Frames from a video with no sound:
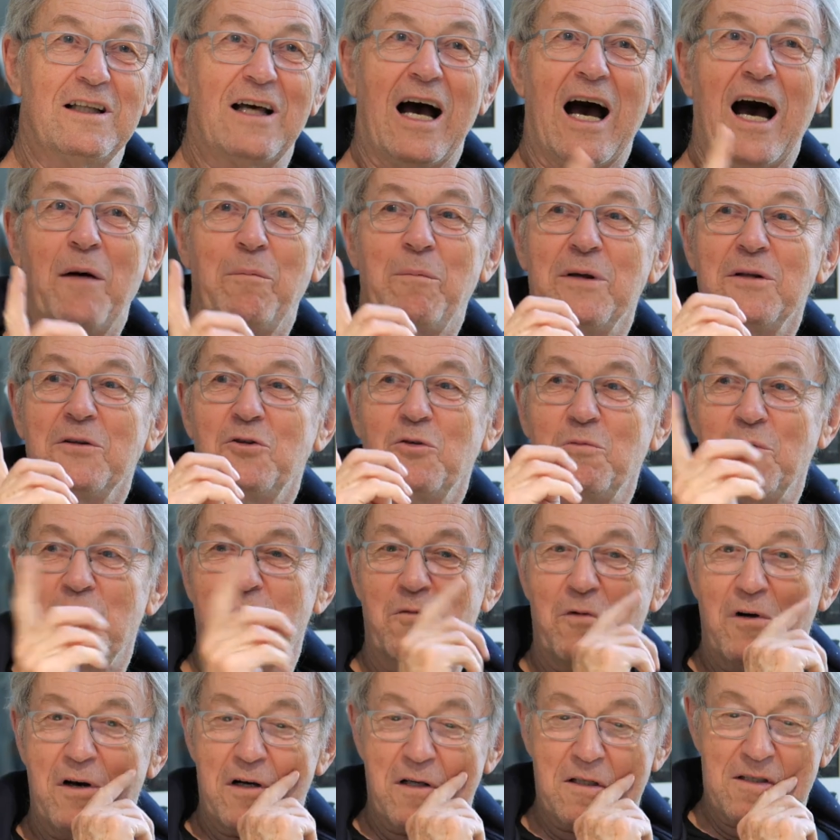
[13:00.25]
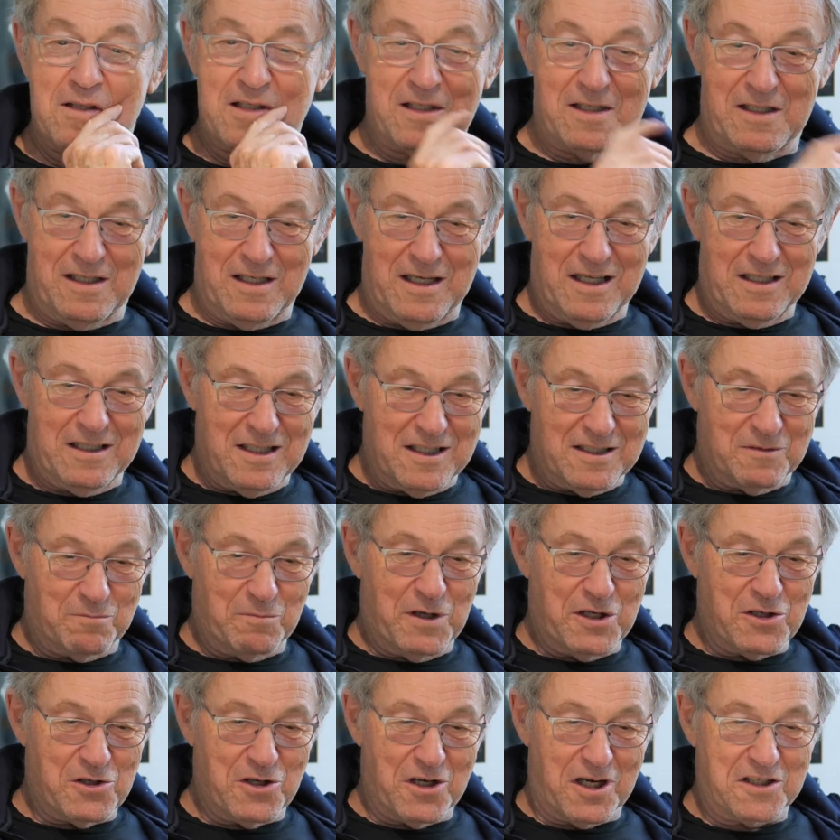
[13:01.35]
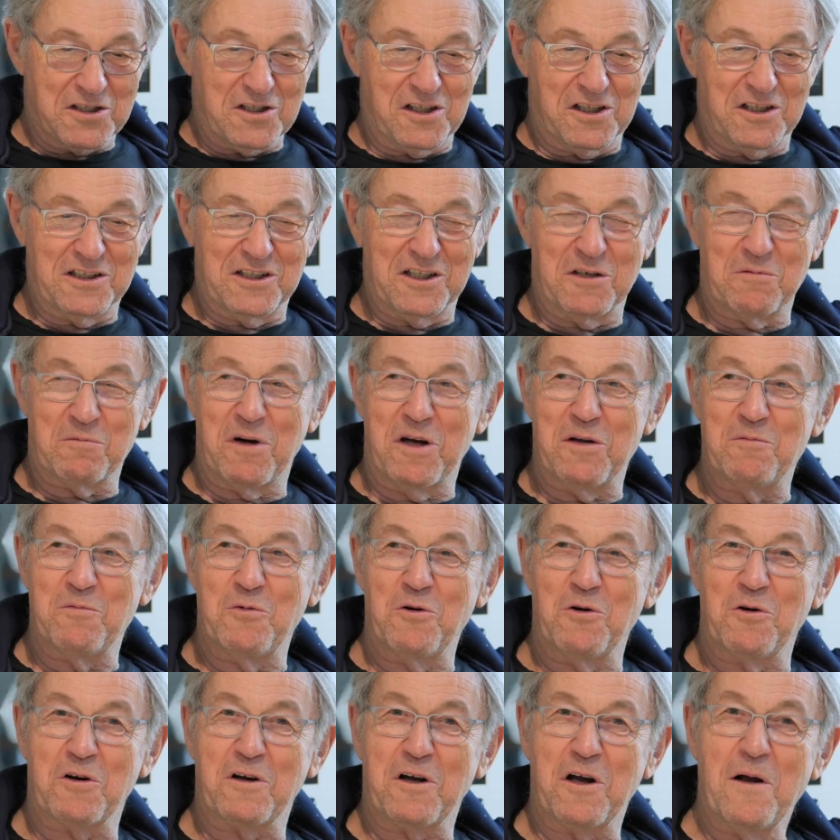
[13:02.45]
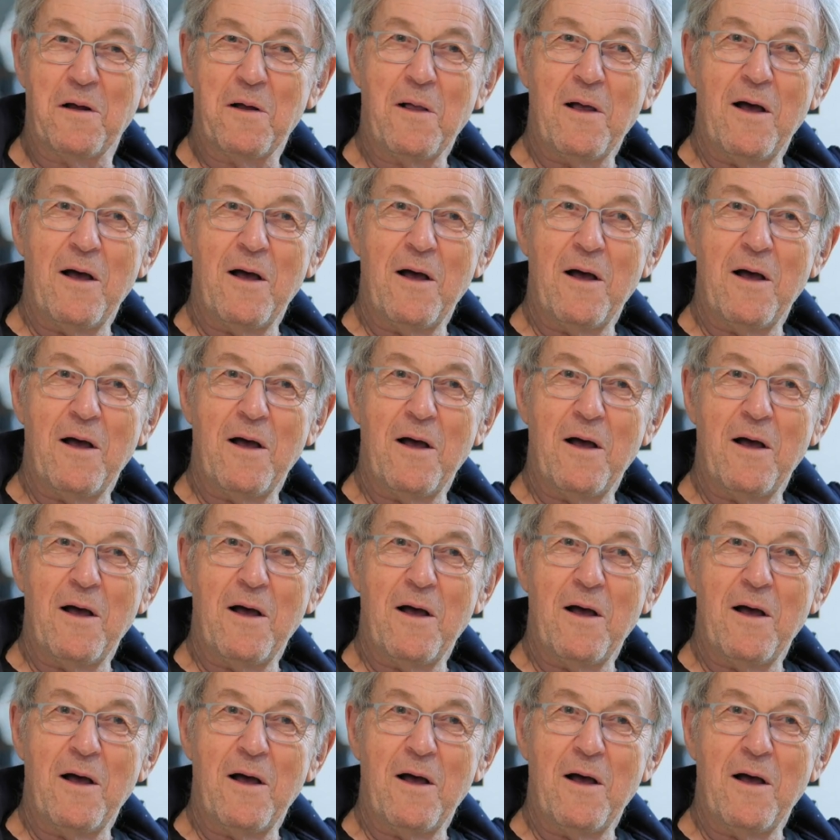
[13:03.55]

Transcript: happened to me once, and this picture actually is in my book,